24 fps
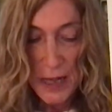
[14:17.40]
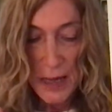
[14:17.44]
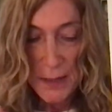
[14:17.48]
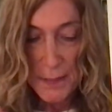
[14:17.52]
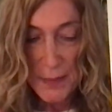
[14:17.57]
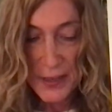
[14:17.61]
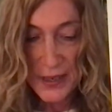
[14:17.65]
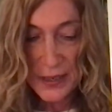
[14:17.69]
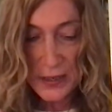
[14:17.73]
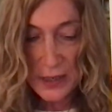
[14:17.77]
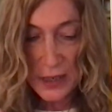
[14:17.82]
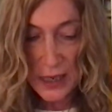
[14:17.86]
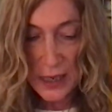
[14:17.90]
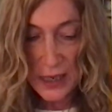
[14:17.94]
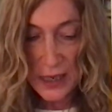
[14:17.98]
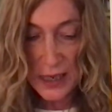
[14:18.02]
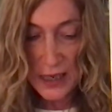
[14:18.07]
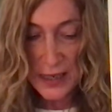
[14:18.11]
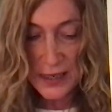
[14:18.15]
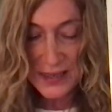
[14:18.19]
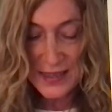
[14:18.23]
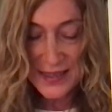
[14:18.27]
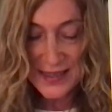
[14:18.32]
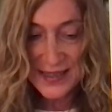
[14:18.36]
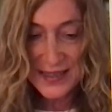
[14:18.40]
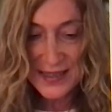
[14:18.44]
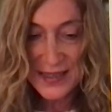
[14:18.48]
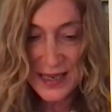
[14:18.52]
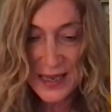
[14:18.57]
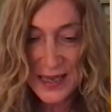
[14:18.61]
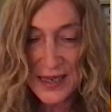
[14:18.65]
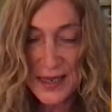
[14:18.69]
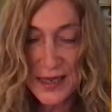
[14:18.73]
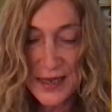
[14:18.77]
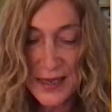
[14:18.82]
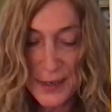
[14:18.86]
because
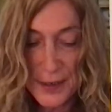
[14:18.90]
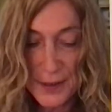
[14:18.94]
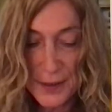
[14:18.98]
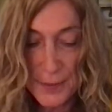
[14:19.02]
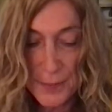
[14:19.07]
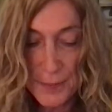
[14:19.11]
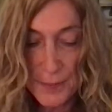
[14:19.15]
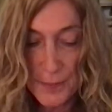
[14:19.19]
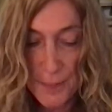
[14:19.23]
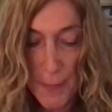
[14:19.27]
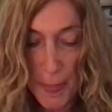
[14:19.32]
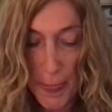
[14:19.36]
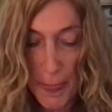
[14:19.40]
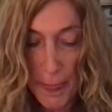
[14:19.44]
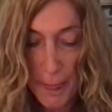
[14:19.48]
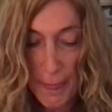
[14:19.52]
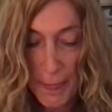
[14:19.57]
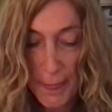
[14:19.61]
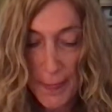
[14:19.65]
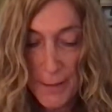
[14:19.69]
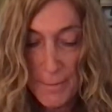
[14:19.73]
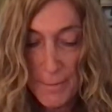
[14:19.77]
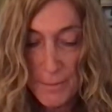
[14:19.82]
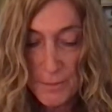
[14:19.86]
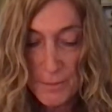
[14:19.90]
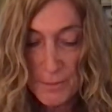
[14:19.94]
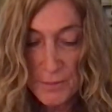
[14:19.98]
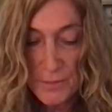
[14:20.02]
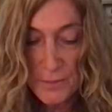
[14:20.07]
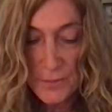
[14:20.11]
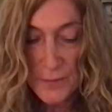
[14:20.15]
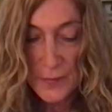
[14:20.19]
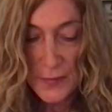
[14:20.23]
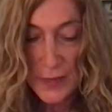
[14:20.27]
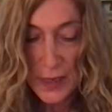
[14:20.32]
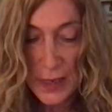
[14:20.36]
a
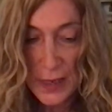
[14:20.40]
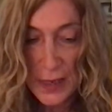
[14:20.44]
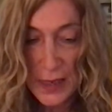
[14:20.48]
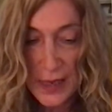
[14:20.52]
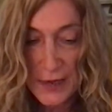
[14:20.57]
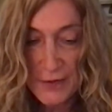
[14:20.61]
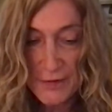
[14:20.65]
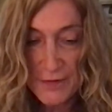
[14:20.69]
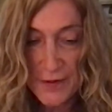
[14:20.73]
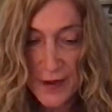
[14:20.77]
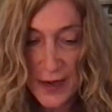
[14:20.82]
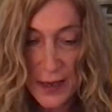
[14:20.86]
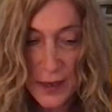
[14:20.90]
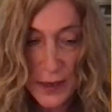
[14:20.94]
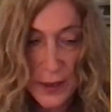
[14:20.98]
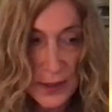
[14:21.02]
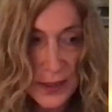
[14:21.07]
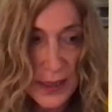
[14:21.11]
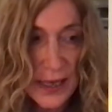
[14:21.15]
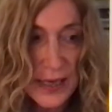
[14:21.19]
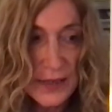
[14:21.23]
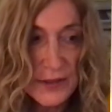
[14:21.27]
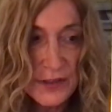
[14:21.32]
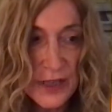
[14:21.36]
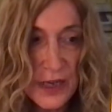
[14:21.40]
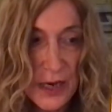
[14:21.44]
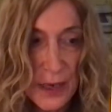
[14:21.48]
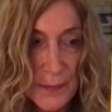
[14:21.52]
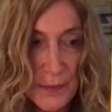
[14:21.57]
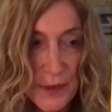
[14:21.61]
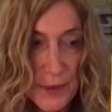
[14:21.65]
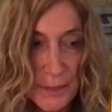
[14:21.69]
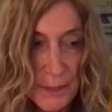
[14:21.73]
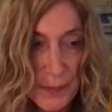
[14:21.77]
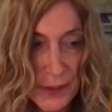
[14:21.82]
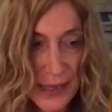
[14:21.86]
vowel has come
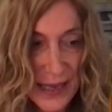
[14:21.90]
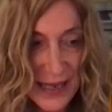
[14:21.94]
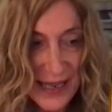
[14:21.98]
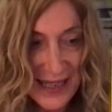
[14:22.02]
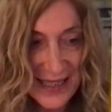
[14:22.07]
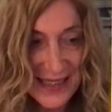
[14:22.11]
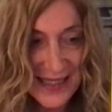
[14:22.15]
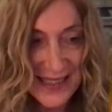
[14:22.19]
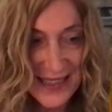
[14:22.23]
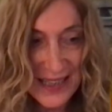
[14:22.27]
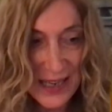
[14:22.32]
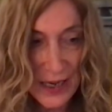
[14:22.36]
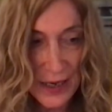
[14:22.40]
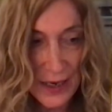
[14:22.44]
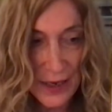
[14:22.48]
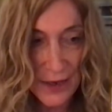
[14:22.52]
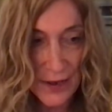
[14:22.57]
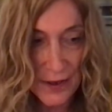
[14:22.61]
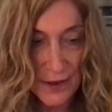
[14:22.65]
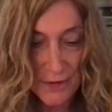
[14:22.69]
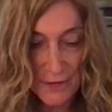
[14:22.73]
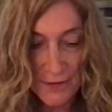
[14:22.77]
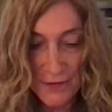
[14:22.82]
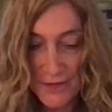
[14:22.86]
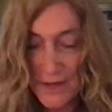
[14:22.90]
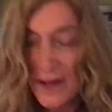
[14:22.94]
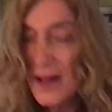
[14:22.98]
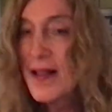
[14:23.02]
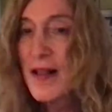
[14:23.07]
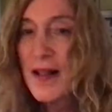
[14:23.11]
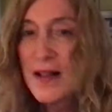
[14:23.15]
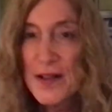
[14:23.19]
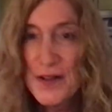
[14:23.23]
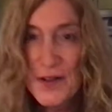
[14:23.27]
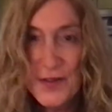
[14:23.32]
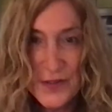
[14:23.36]
in place of
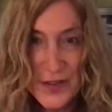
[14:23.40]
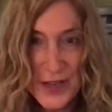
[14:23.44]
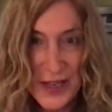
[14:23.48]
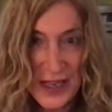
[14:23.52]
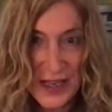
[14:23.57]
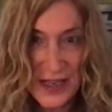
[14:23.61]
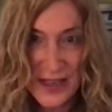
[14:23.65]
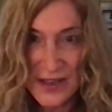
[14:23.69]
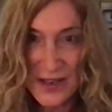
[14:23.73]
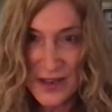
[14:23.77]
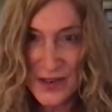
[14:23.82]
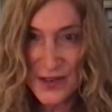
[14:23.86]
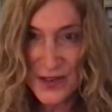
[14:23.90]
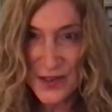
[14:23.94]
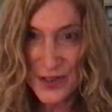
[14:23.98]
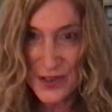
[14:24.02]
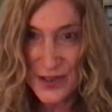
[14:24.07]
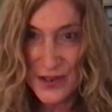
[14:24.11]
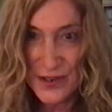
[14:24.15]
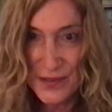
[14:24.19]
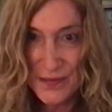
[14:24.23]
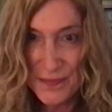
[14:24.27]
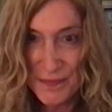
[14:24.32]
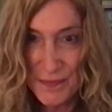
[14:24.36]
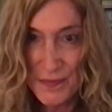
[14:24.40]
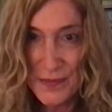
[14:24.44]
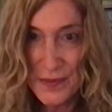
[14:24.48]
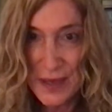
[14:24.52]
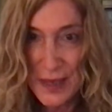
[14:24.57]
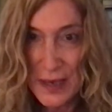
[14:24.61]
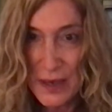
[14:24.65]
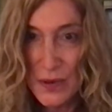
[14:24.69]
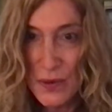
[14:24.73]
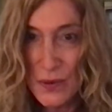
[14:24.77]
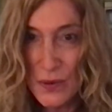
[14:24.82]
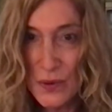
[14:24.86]
the rr,
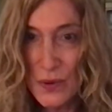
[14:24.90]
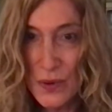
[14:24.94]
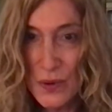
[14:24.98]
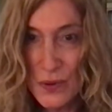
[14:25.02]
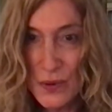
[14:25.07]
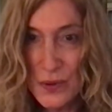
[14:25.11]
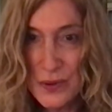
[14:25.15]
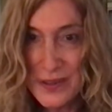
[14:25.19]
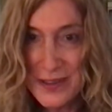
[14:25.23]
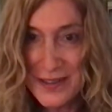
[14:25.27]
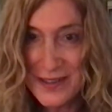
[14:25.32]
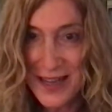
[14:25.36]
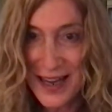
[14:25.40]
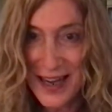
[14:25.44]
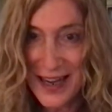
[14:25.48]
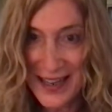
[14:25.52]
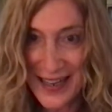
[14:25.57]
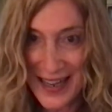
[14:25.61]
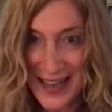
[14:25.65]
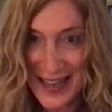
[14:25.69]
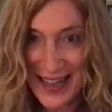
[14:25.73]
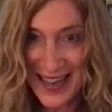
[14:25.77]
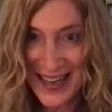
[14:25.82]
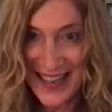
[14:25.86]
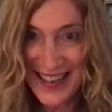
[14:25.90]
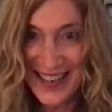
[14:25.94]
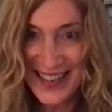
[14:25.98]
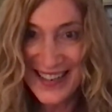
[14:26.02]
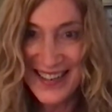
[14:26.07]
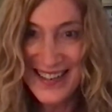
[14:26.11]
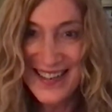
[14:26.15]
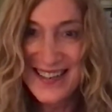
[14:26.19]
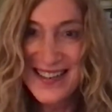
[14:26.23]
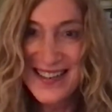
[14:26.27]
uhustane,